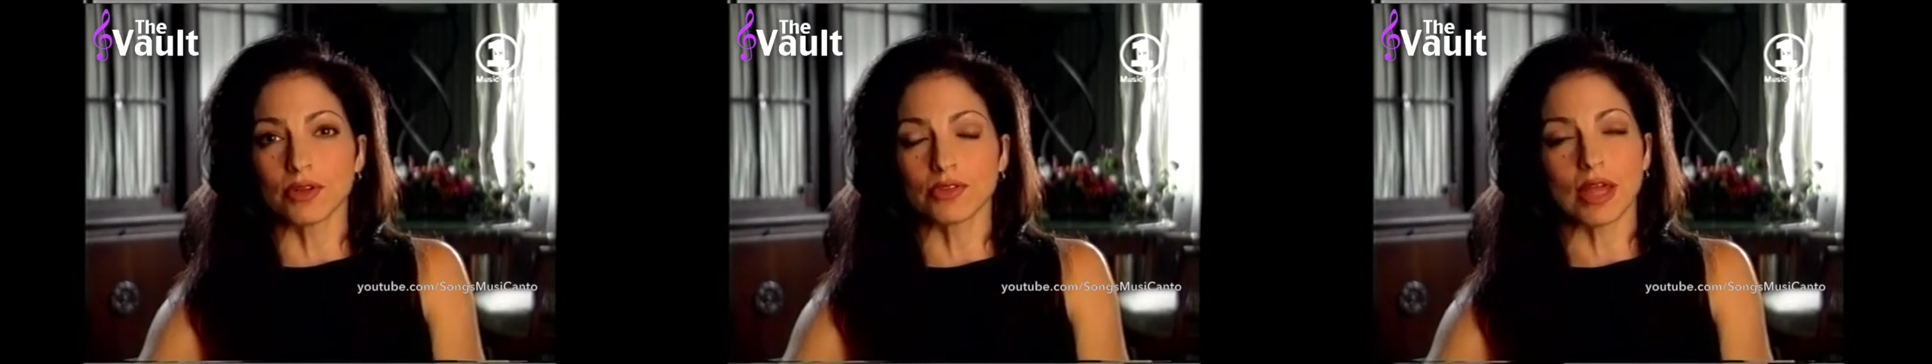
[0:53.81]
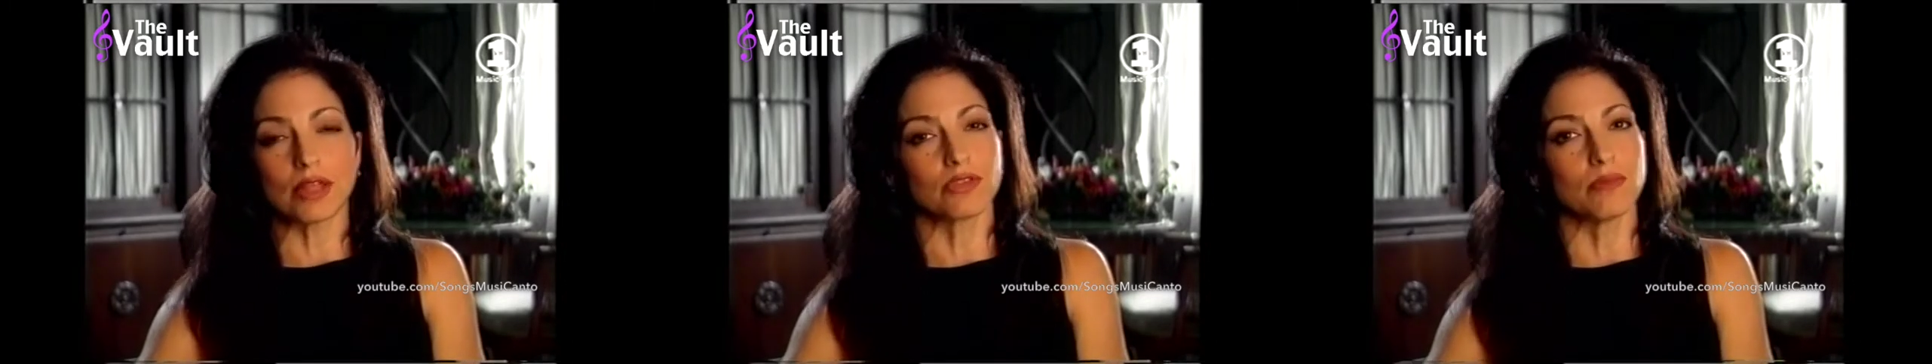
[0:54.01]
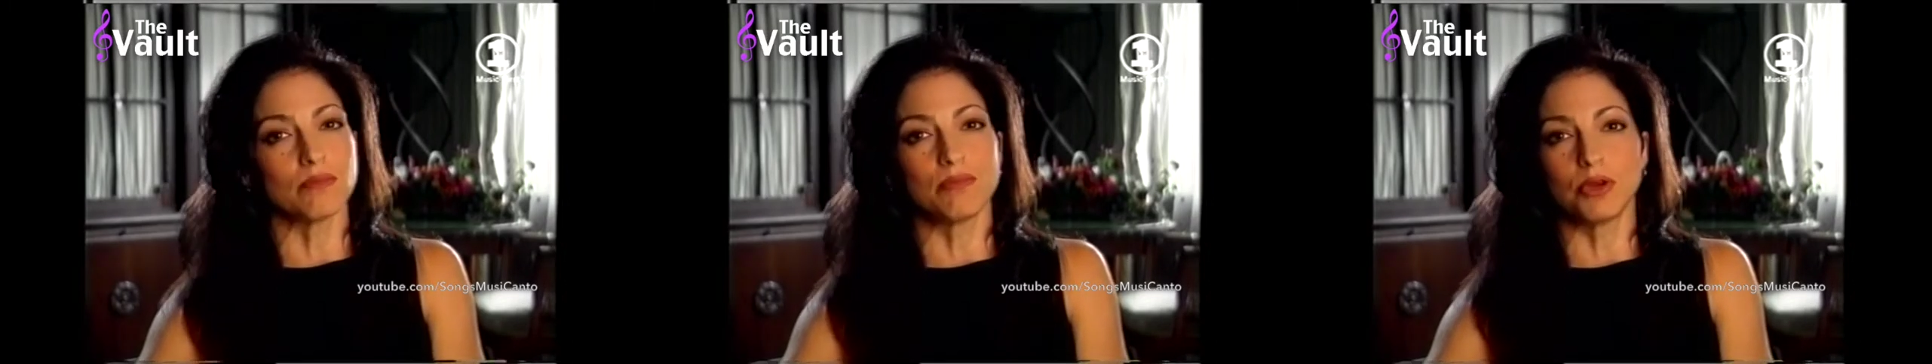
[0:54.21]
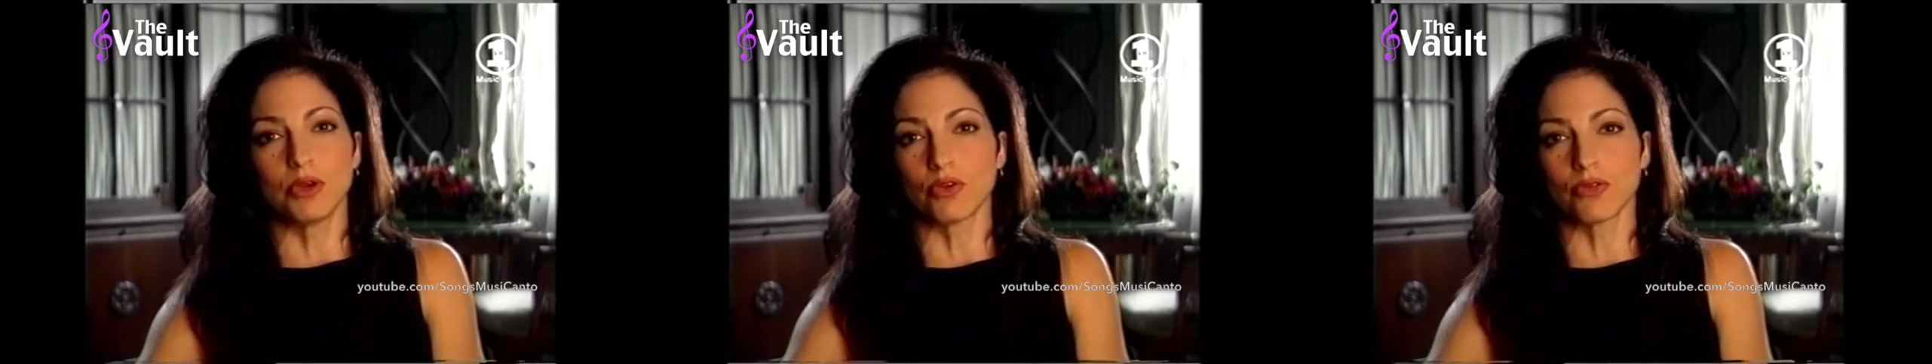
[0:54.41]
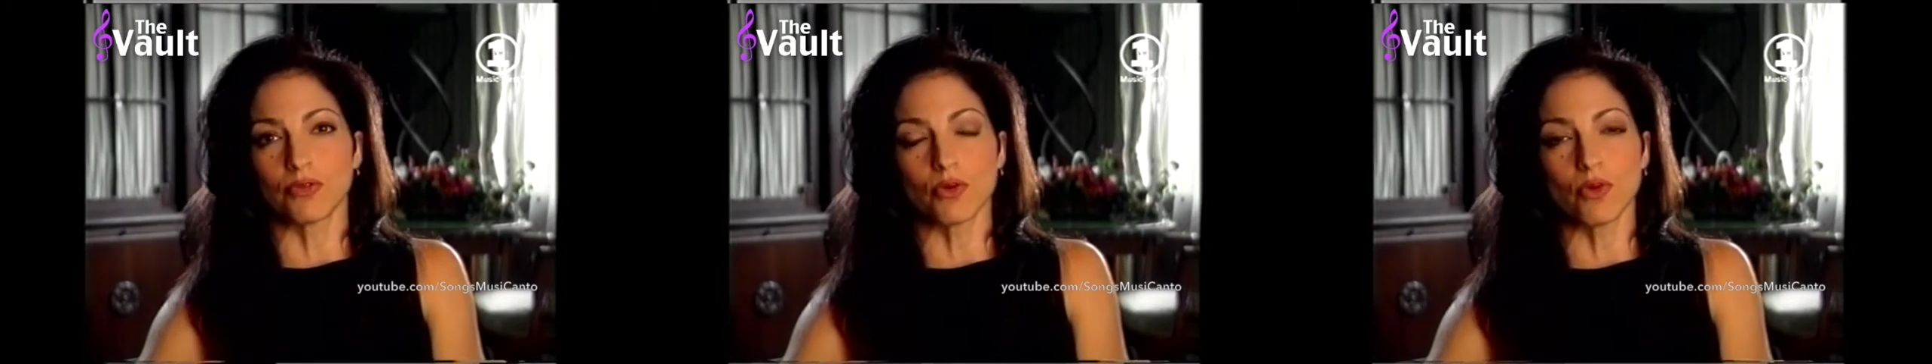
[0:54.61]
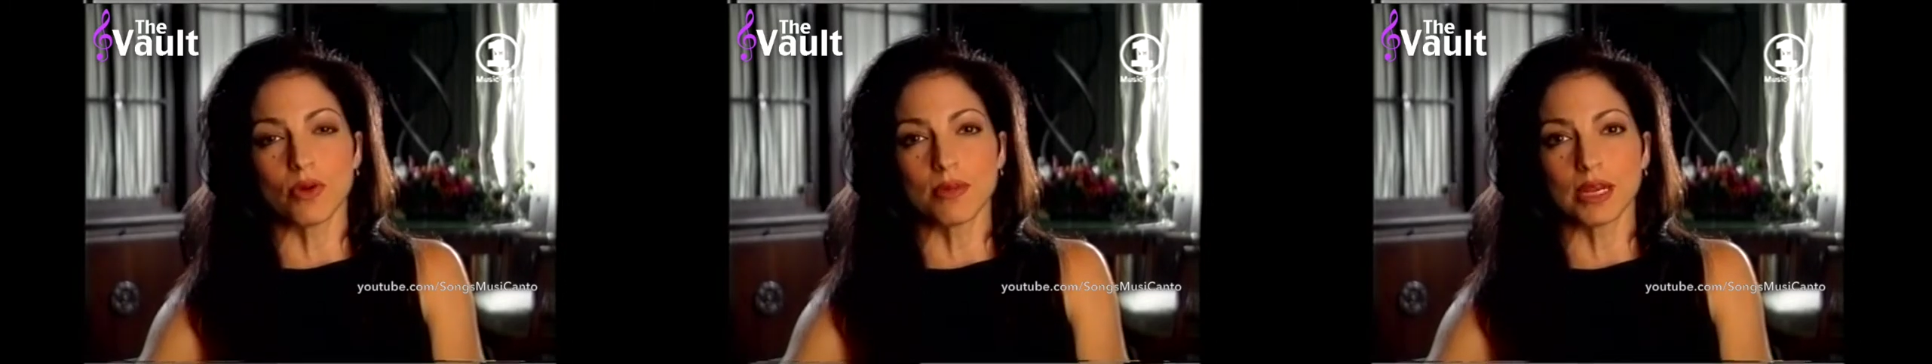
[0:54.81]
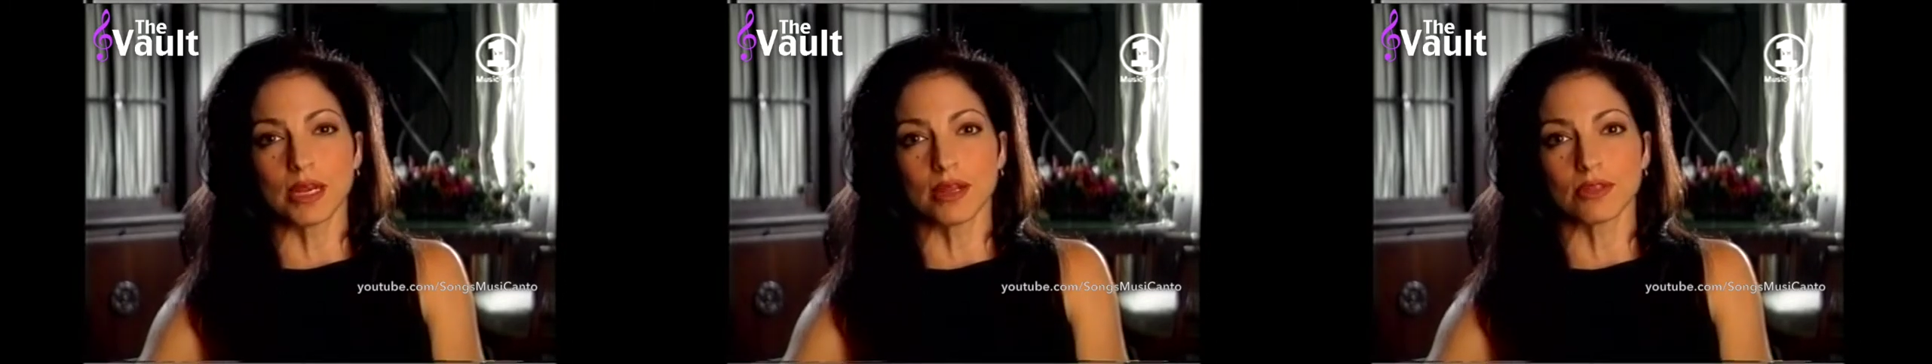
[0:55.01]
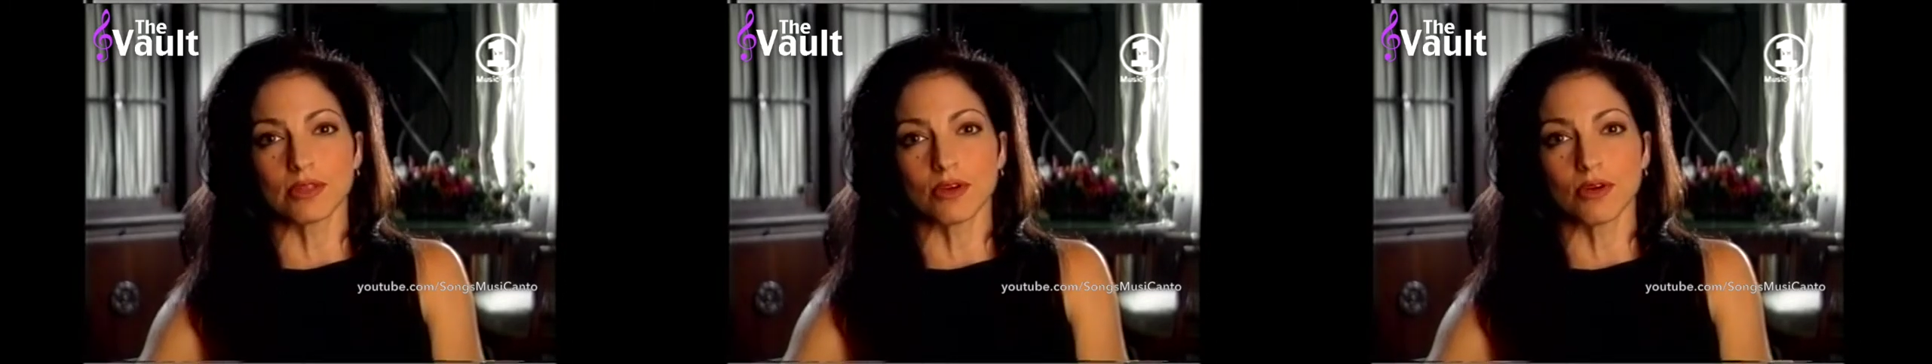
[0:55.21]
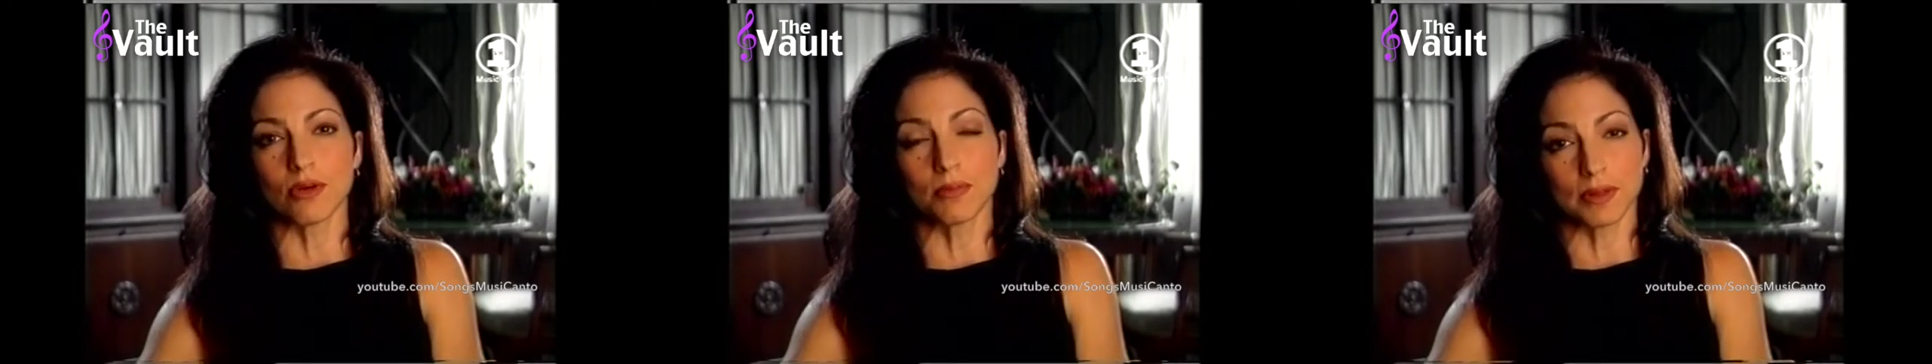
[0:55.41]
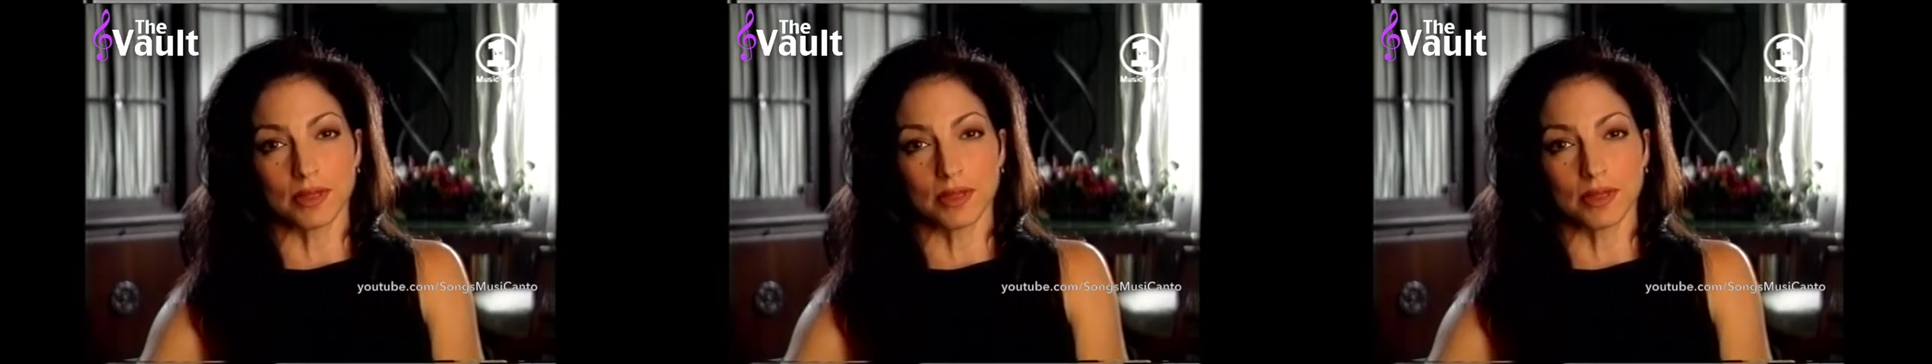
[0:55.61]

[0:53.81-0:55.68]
He's got some beautiful women in it, though.